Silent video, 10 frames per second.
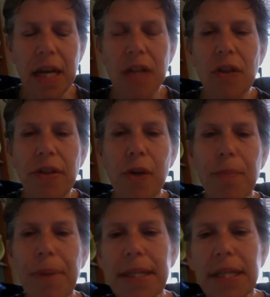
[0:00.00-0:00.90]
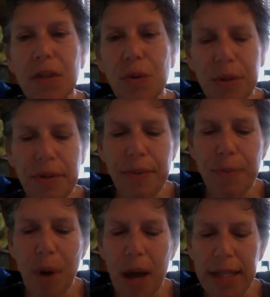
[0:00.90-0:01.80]
So, there are basic tools of the
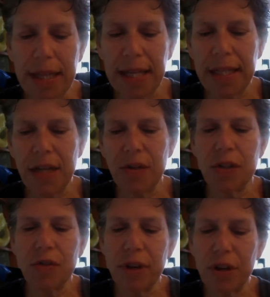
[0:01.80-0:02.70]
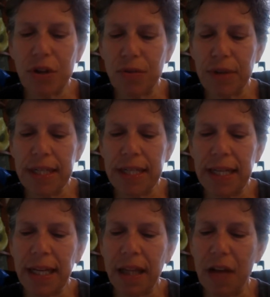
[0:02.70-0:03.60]
process. There's critical
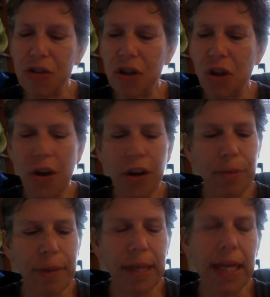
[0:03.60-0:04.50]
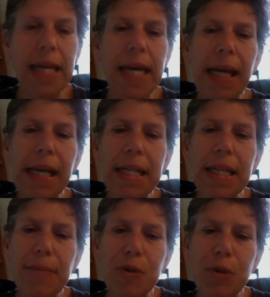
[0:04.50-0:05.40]
reasoning, logical argument, and
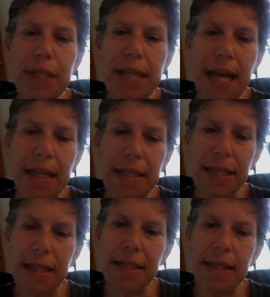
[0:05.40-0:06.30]
conceptual analysis.